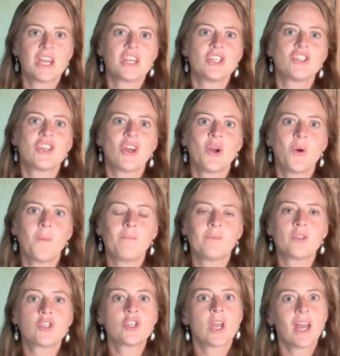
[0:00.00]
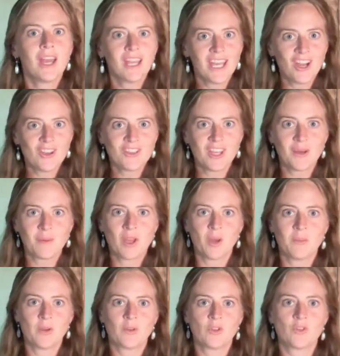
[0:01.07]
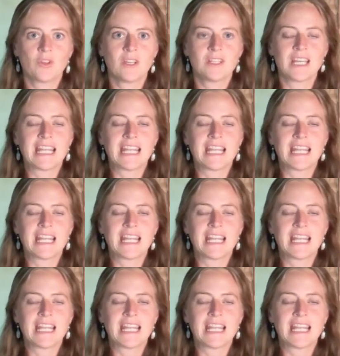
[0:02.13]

So check out the upcoming retreats.